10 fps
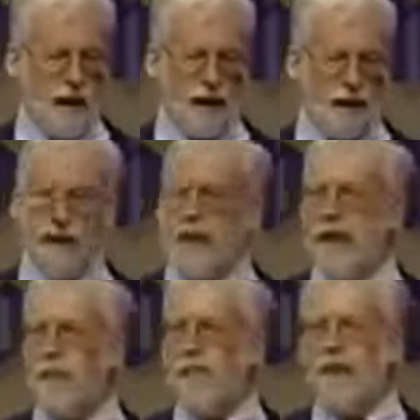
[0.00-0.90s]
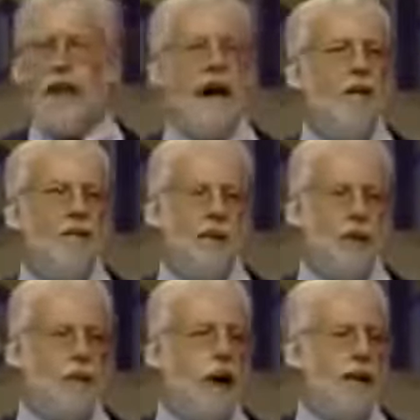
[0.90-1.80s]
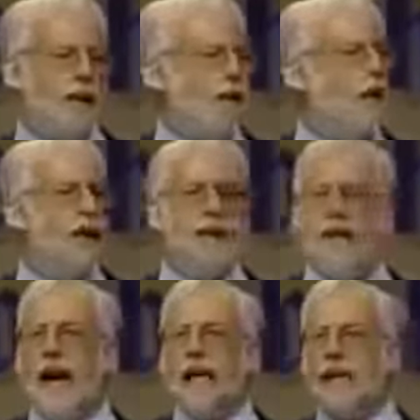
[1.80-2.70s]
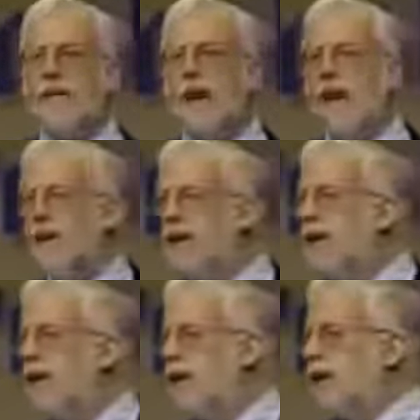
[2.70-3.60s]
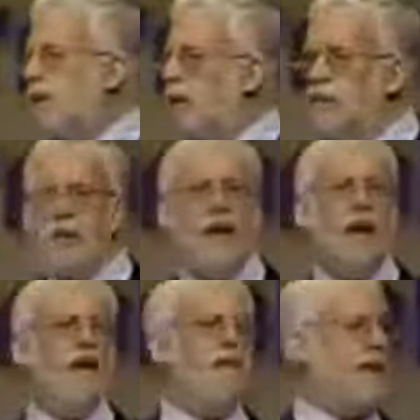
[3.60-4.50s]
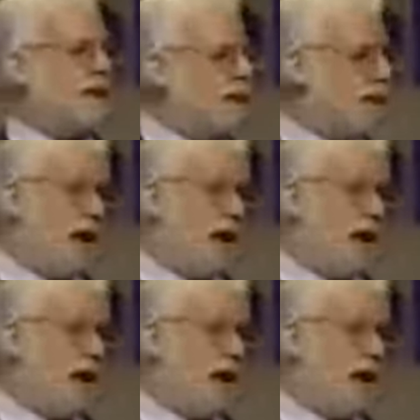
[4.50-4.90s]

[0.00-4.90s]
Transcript: that's in the shape of a Calvary cross, and all these guys come out and in rose-colored vestments.